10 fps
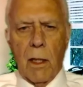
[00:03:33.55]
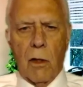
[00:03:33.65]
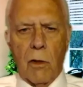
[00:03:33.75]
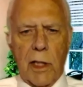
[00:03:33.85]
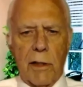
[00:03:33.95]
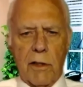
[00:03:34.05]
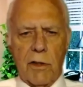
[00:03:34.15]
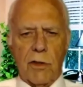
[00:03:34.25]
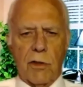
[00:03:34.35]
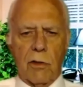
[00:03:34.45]
Okay, this
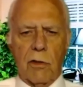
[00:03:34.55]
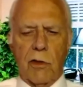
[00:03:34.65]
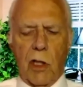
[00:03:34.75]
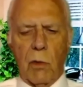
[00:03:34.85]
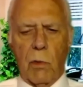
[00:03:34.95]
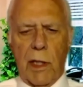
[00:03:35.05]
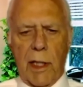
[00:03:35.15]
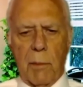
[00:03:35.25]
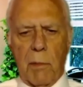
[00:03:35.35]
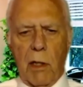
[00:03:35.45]
is John
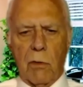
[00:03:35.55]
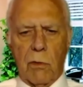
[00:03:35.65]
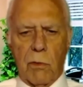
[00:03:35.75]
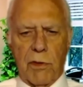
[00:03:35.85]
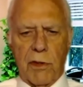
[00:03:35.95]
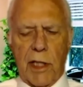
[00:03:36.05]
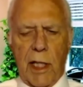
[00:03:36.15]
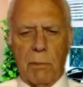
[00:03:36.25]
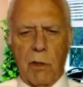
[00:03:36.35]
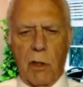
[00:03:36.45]
White. I'm out with the
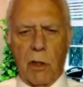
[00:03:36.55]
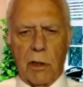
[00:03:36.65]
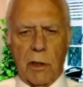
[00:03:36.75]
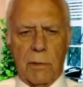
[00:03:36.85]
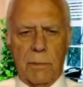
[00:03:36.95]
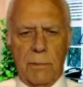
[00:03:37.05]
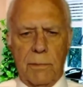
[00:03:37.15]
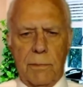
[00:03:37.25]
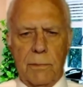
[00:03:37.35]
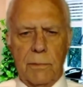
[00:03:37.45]
tab collar.
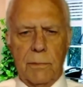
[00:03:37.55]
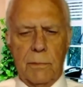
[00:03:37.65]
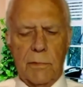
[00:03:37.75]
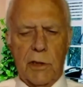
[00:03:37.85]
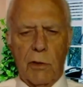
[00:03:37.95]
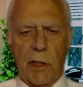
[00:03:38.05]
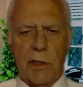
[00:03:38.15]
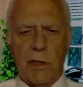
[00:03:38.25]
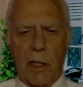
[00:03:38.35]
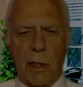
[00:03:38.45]
Till
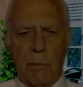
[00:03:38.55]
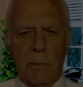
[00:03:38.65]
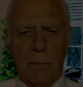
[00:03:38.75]
next time.